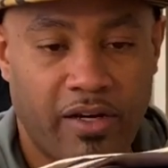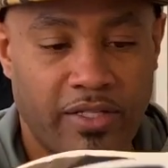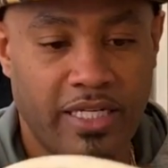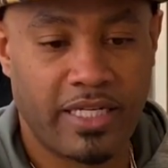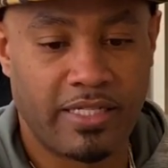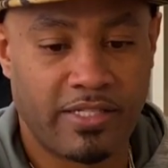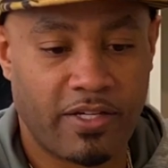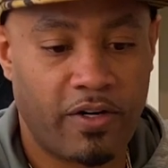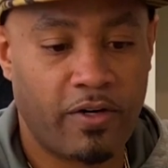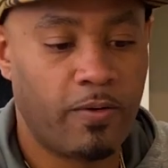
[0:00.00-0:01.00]
on the
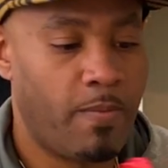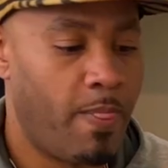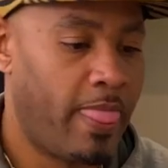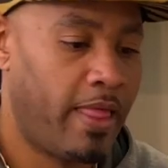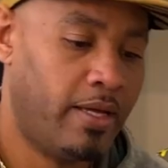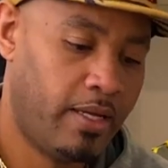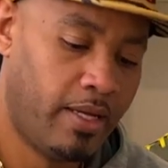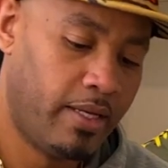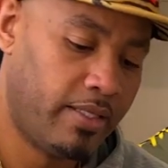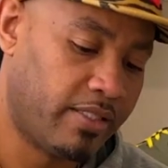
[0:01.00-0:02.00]
insole.
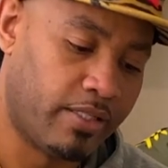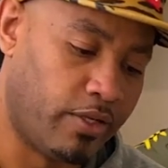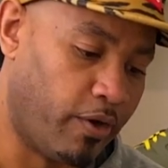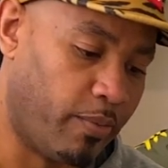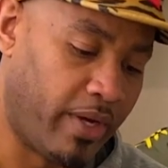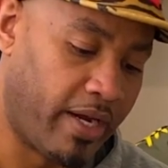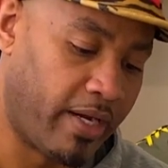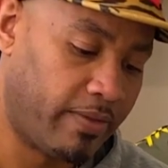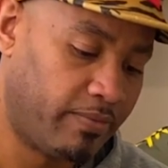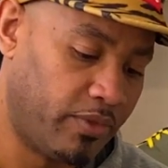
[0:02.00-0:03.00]
Just a dope
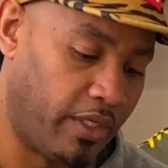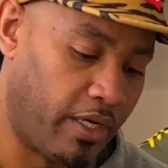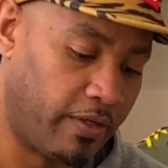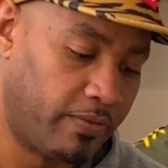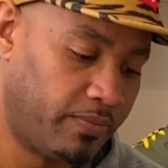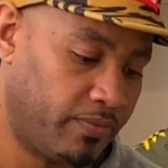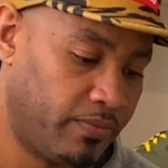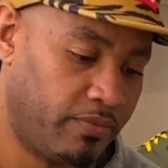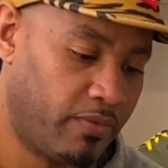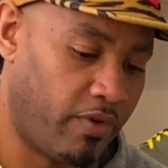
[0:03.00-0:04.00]
pair,
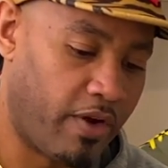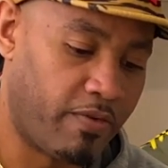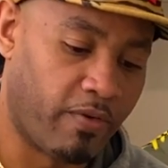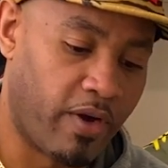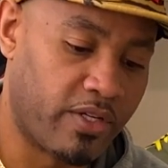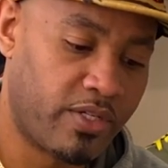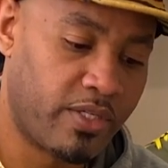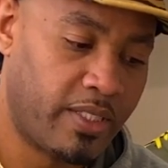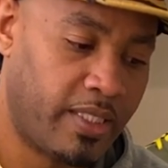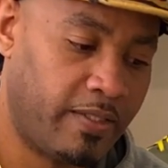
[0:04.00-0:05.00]
very
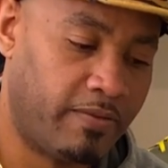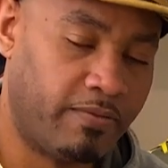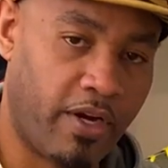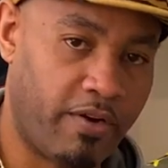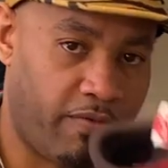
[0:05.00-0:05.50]
fresh, Very